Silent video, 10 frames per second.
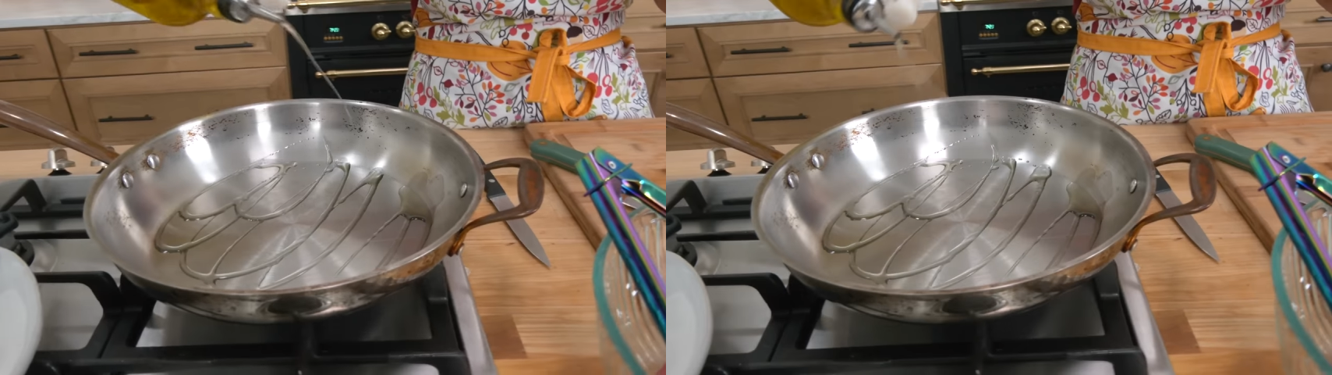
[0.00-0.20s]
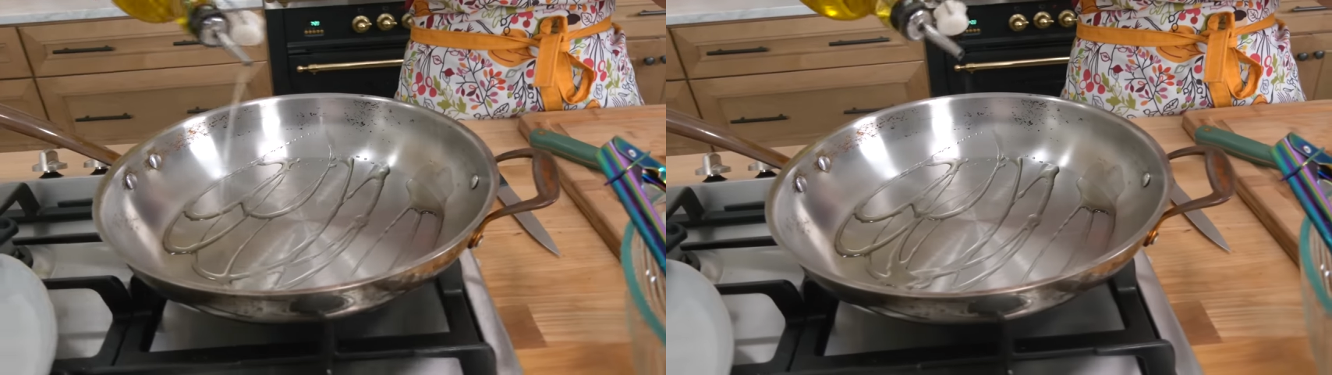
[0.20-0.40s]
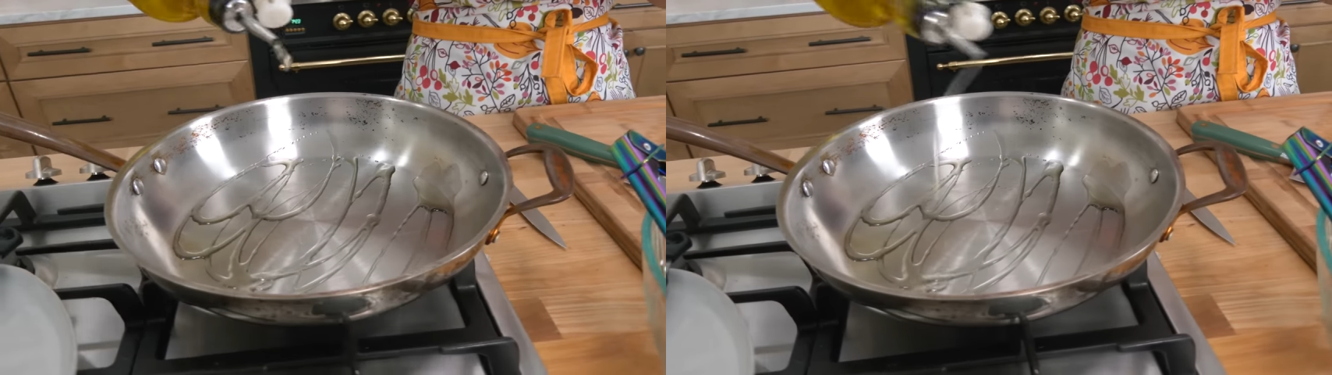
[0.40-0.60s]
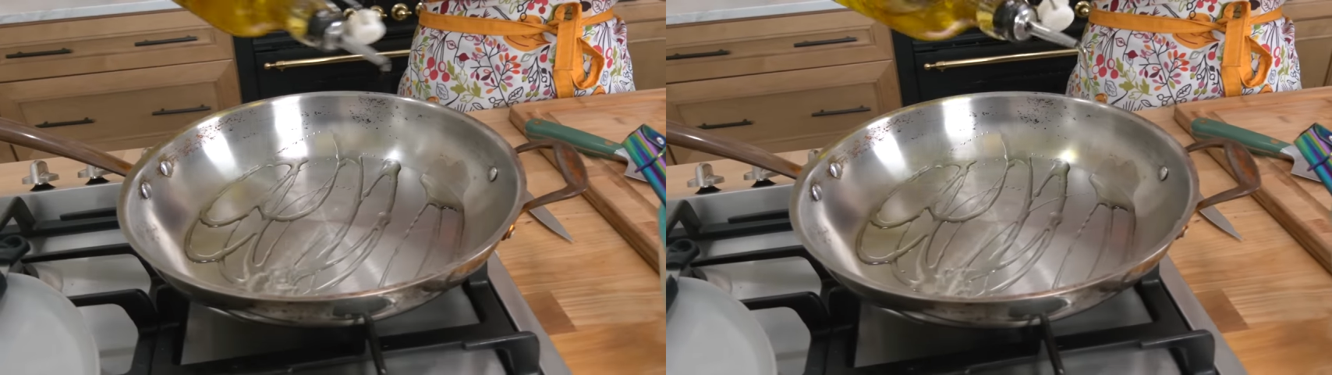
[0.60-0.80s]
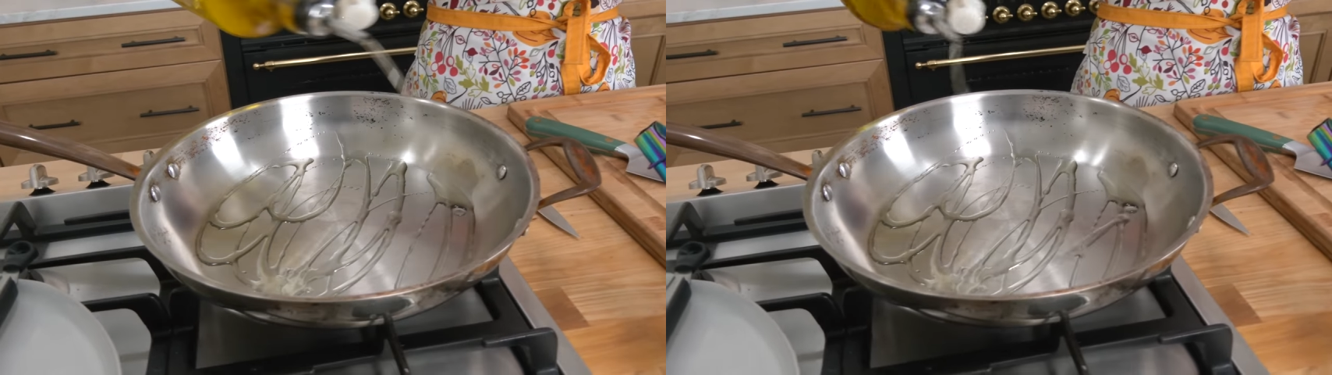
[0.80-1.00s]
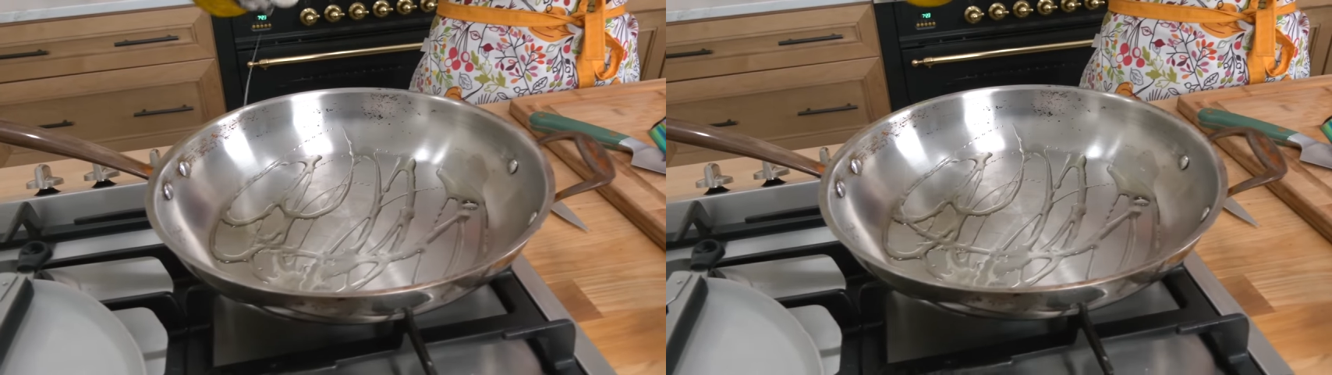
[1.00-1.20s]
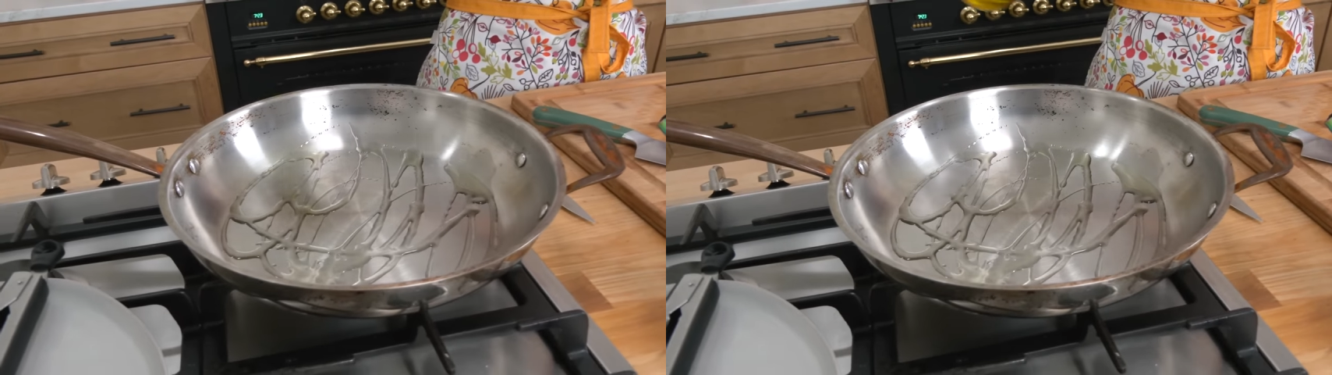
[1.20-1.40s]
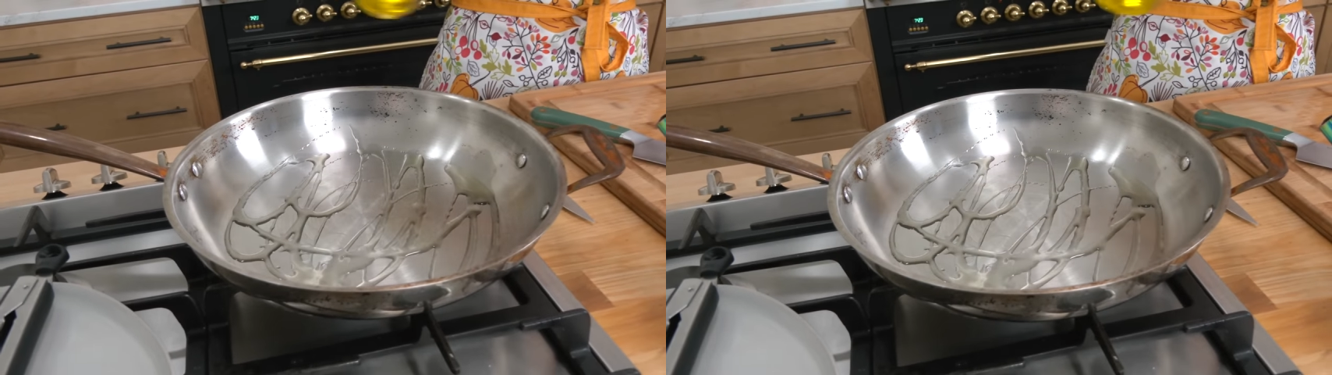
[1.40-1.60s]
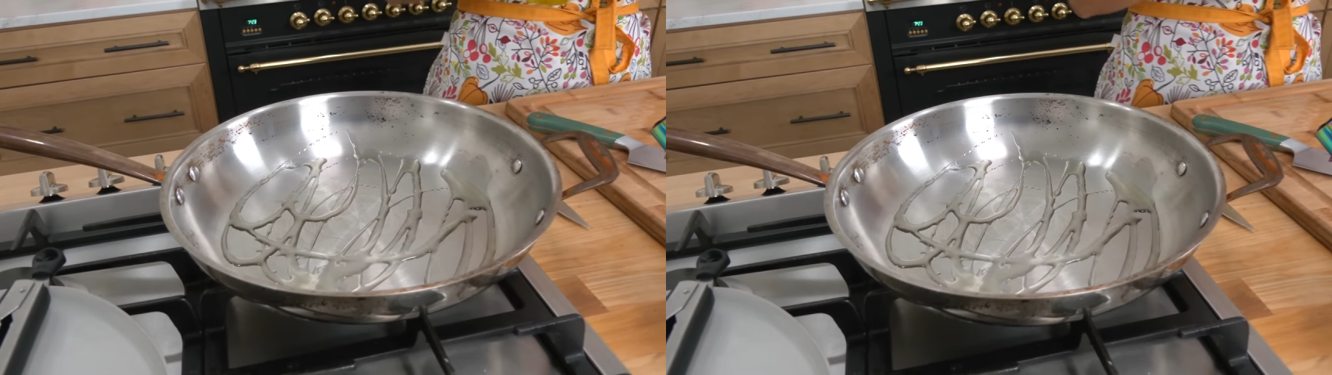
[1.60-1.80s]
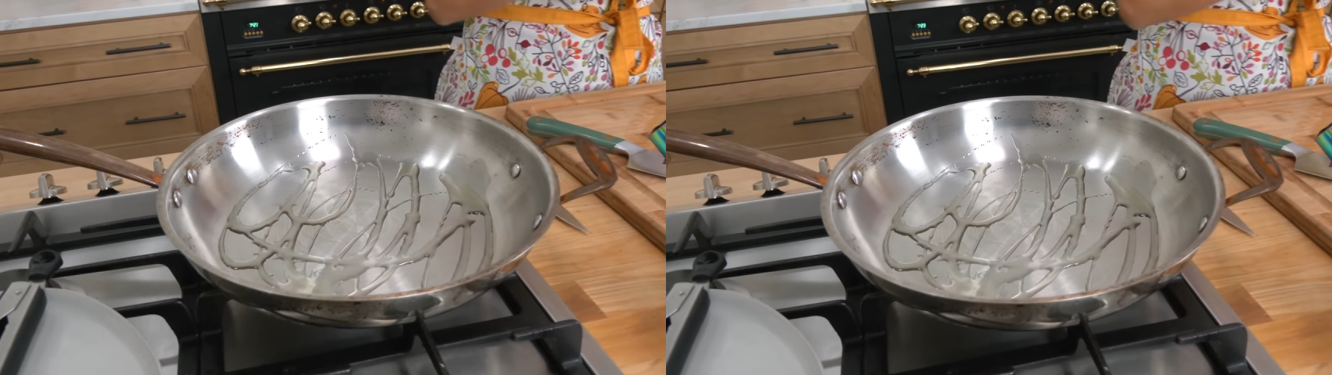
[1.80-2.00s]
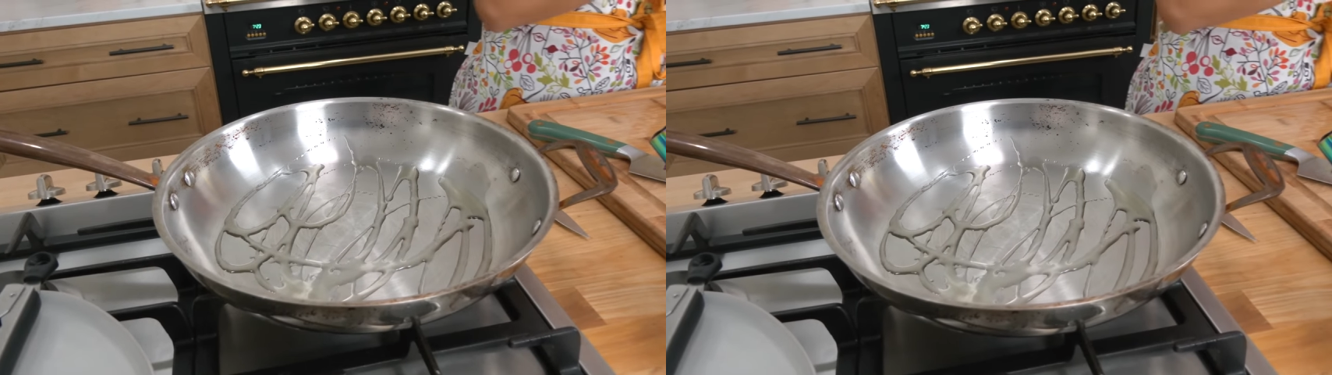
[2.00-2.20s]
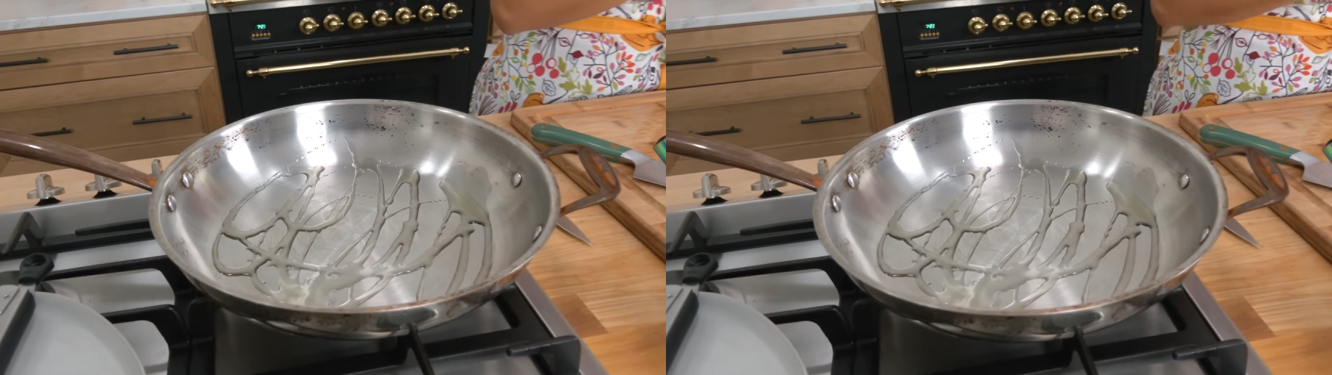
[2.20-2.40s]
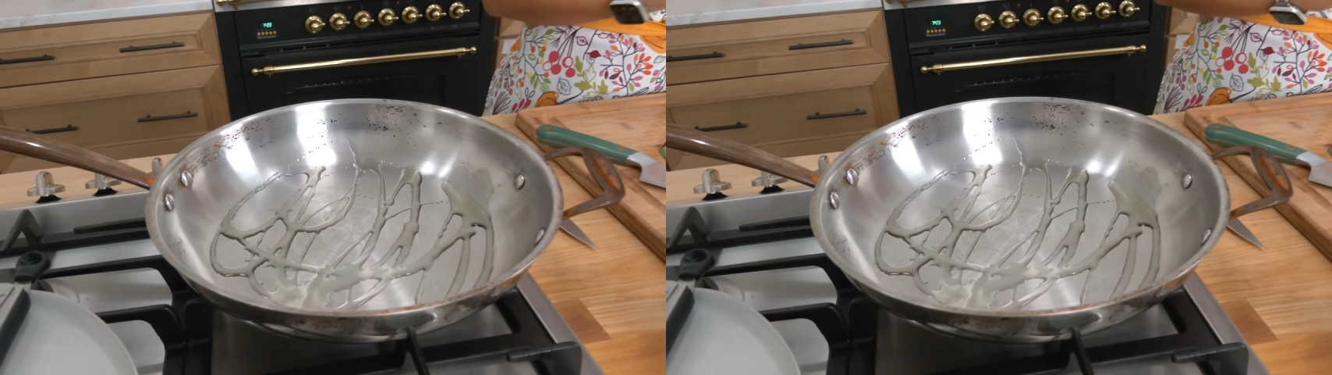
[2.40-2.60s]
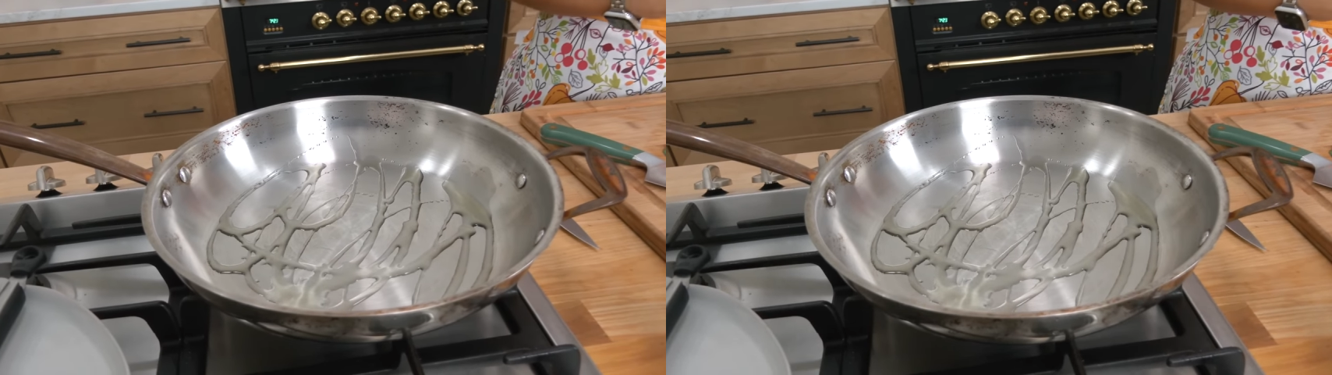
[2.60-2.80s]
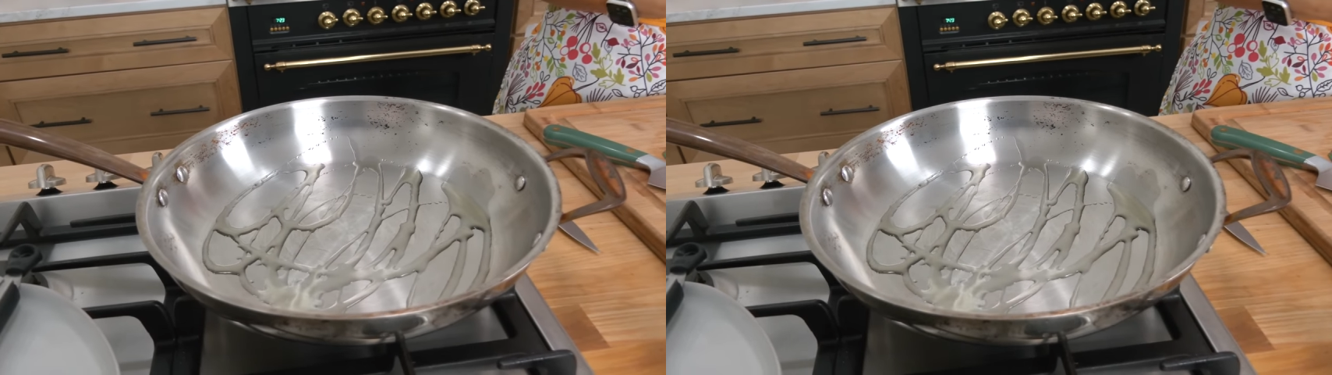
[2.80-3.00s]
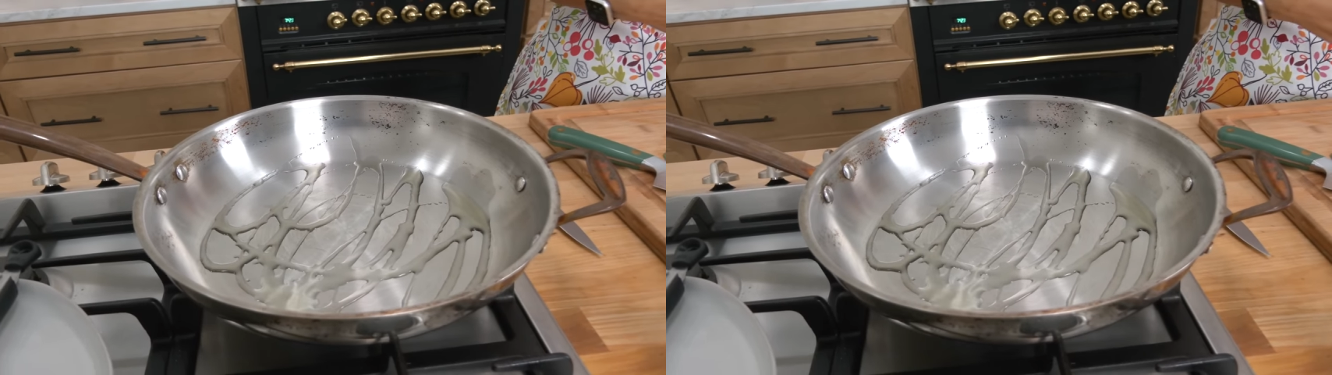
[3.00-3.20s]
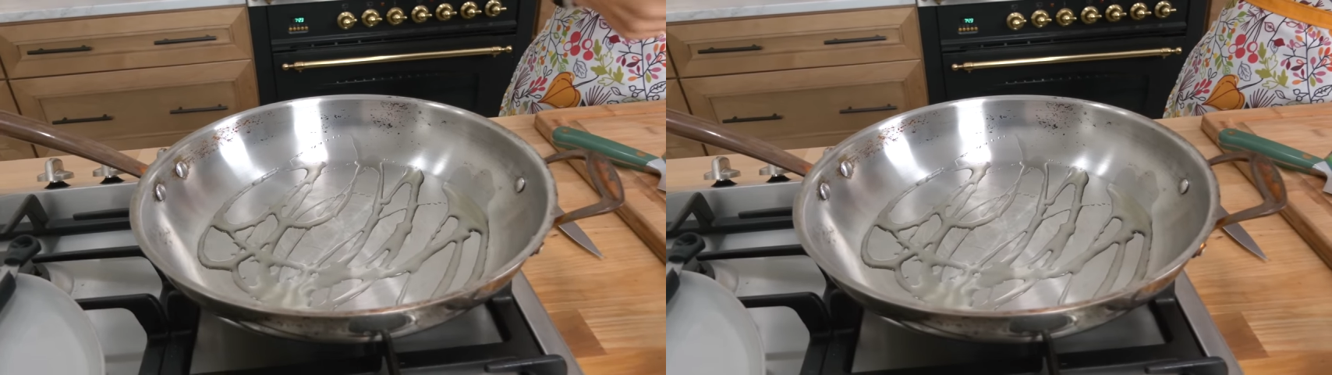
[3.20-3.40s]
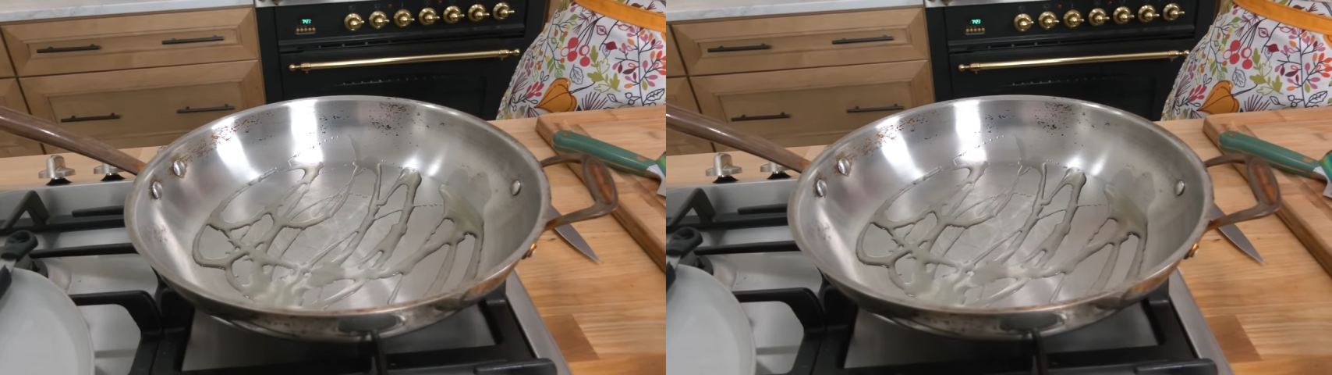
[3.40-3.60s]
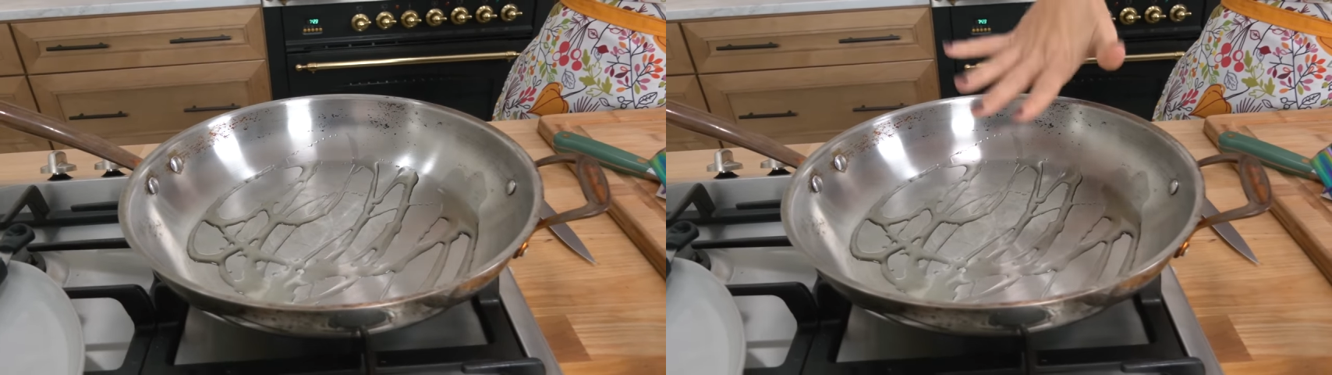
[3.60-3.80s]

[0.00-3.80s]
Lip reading: (no speaker visible)